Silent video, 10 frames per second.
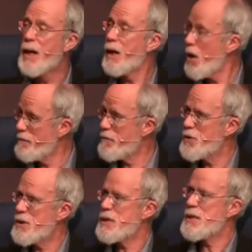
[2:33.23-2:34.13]
And I
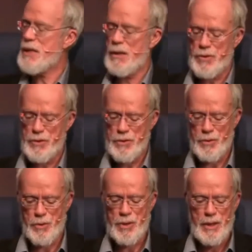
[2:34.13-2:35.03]
first discovered
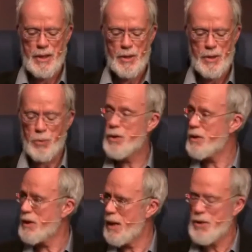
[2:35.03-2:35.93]
your
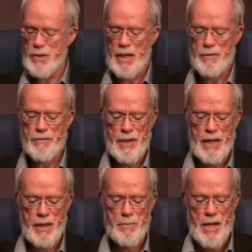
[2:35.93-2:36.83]
work,
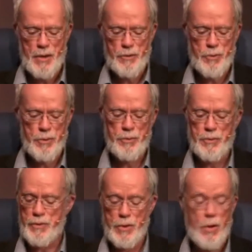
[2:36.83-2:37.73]
Amitav,
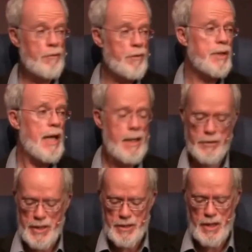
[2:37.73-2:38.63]
through the novel The
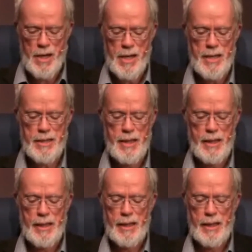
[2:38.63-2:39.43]
Hungry Tide,